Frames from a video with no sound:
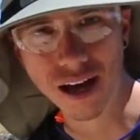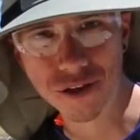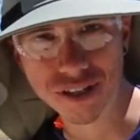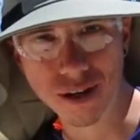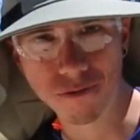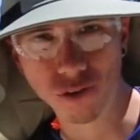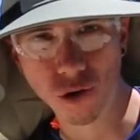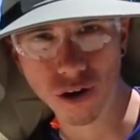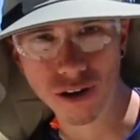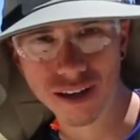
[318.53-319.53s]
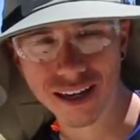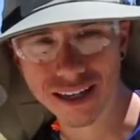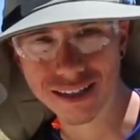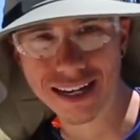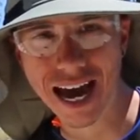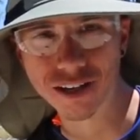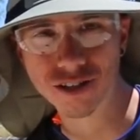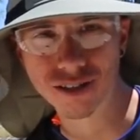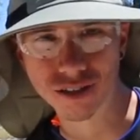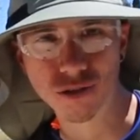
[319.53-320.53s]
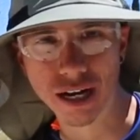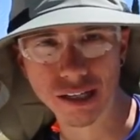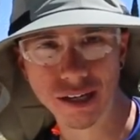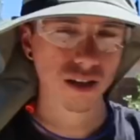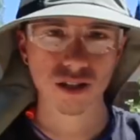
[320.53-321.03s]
the subfloor is attached to the trailer.